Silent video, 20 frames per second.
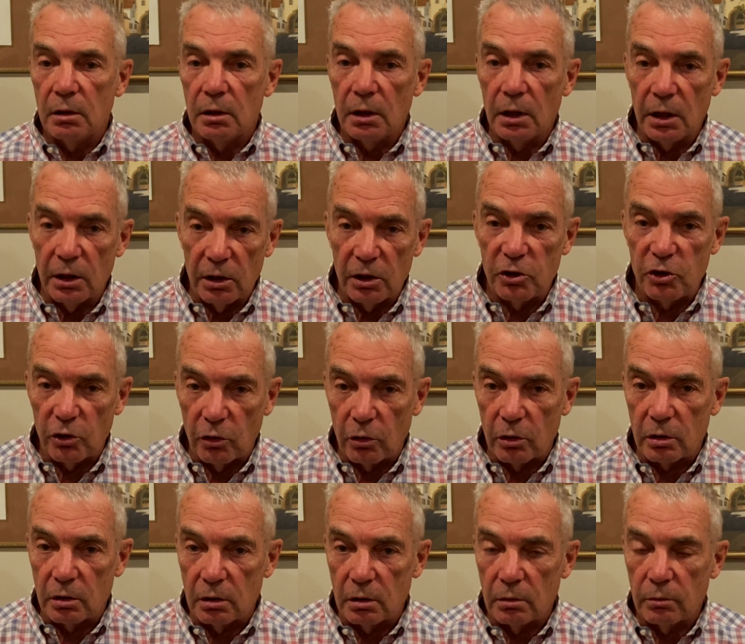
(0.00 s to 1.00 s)
in the
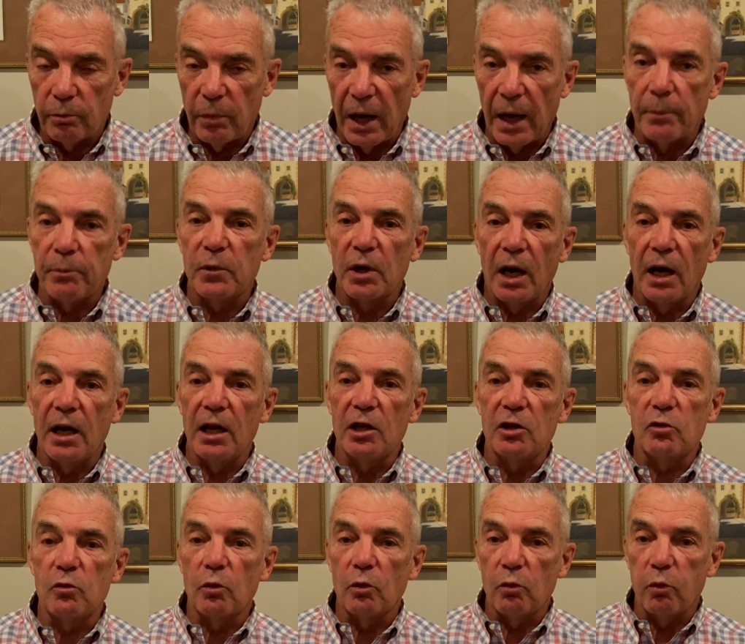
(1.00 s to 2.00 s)
Jordan,
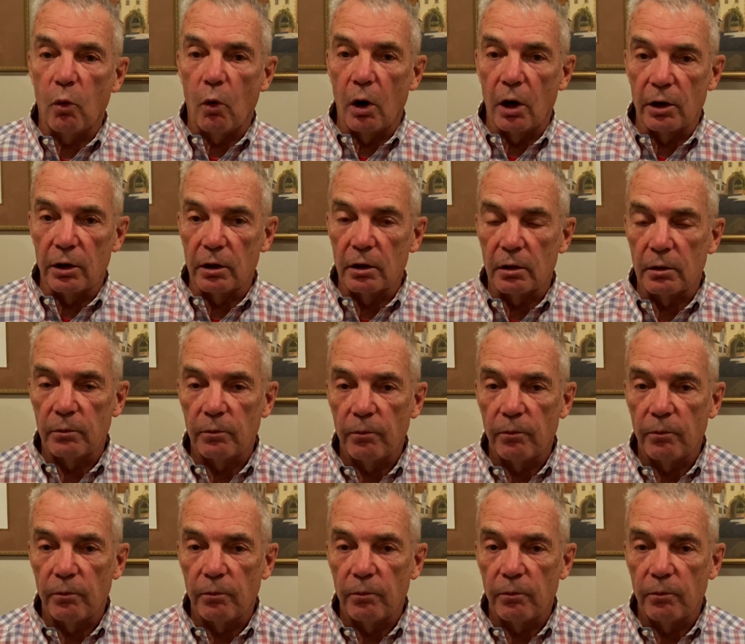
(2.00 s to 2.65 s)
baptized with water.